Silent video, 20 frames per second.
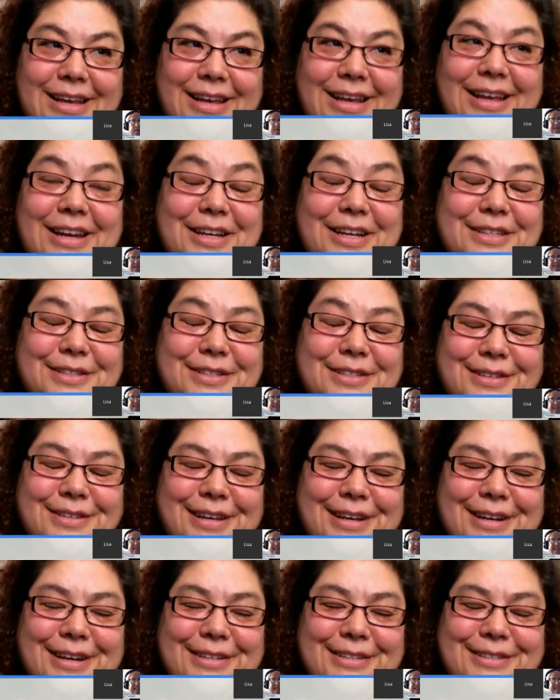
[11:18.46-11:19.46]
It is
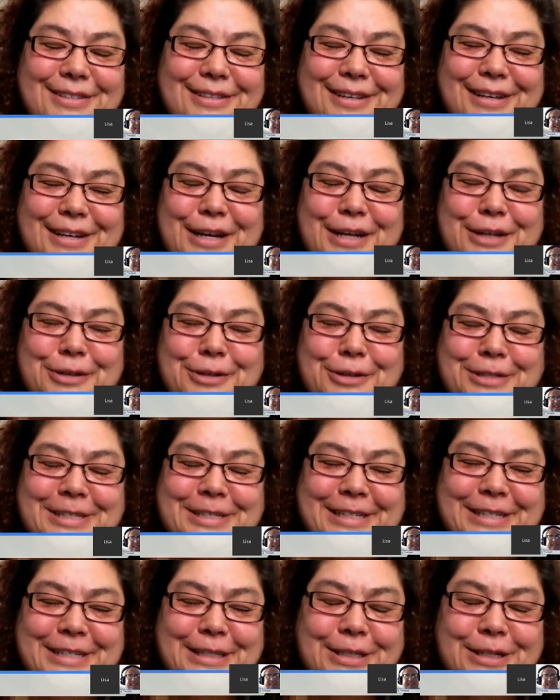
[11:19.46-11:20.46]
an
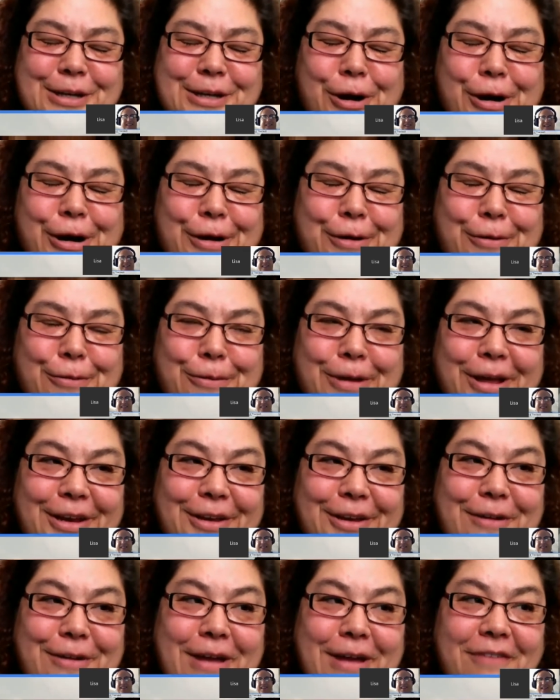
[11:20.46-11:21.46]
interesting scenario
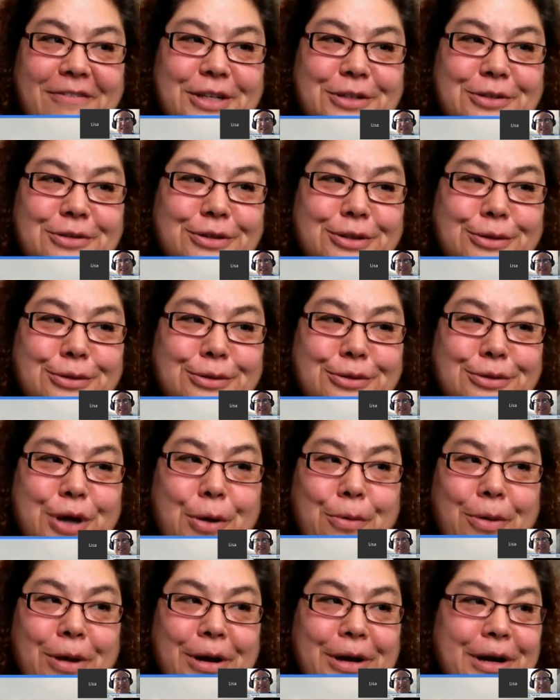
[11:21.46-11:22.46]
when you have teachers who
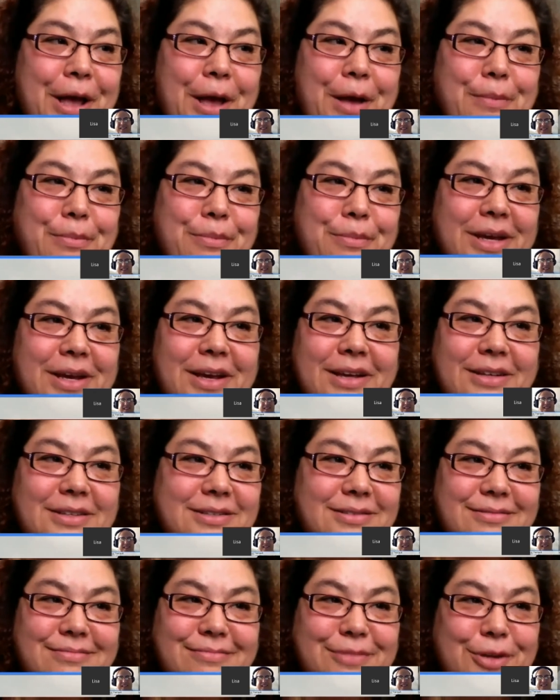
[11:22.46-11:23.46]
don't want to come
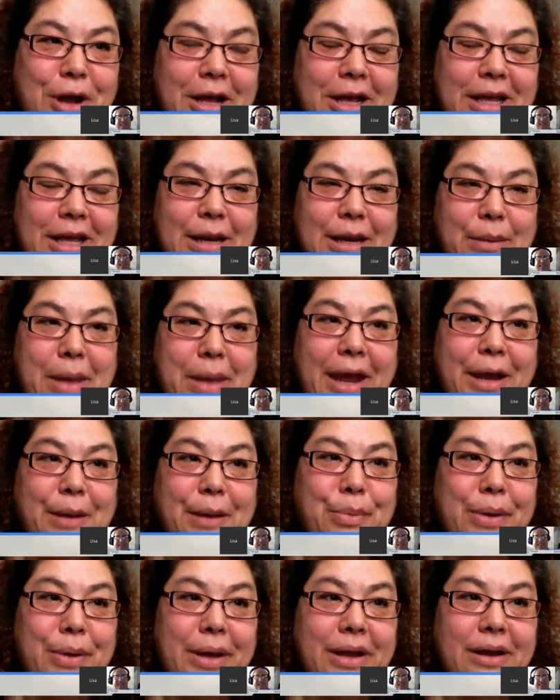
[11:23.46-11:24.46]
because they're not getting
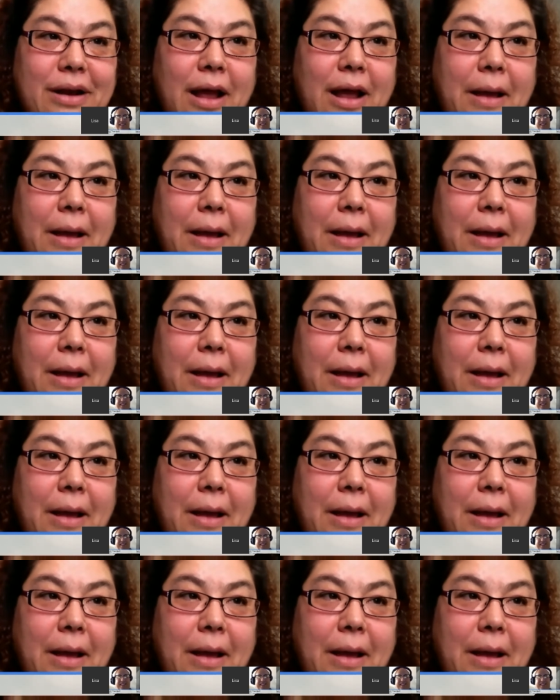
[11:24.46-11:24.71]
paid. But